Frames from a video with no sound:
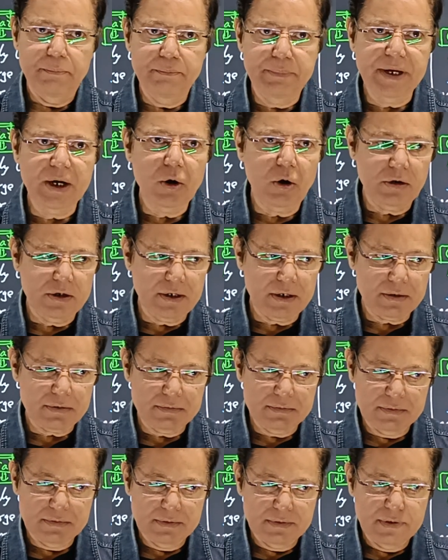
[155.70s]
big
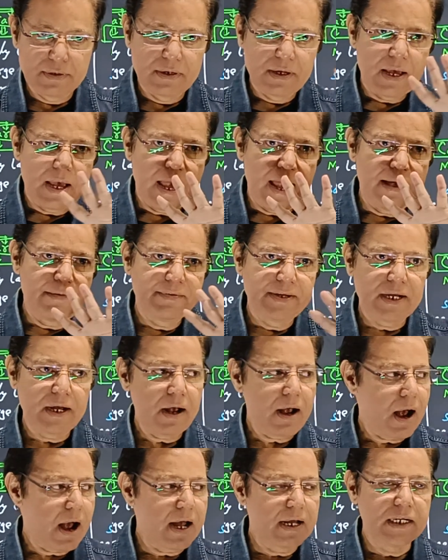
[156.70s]
order,
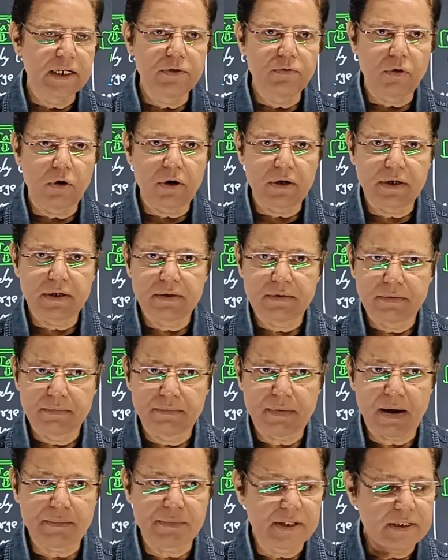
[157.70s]
having highly evolved
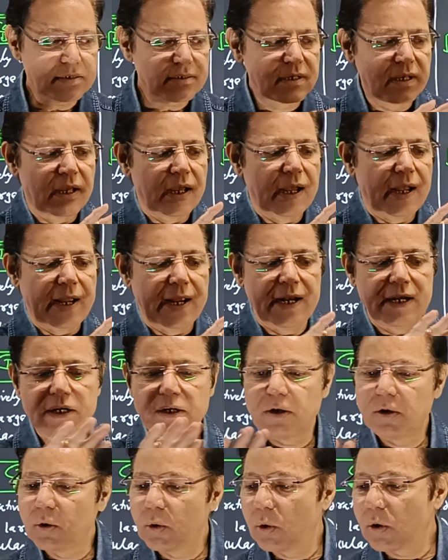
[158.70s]
mammals,
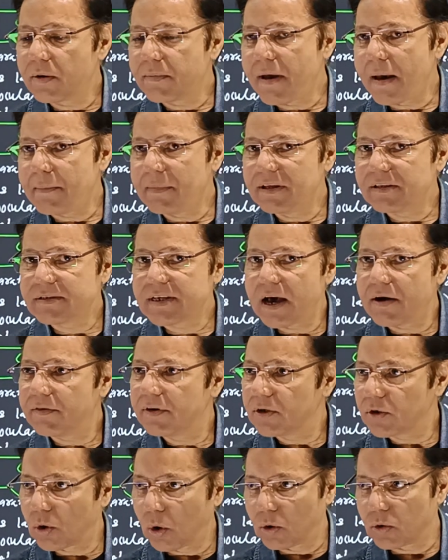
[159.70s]
and lower mammals
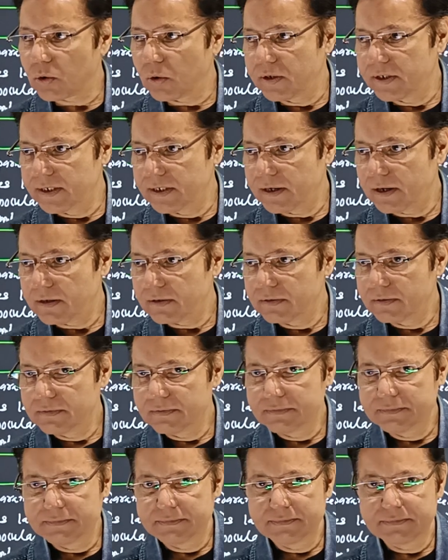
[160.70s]
have non-chordata.
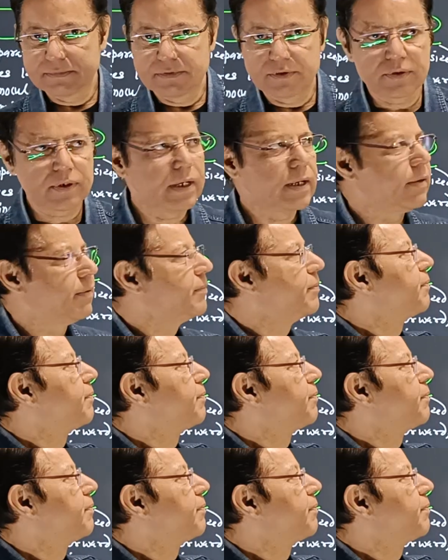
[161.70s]
Okay.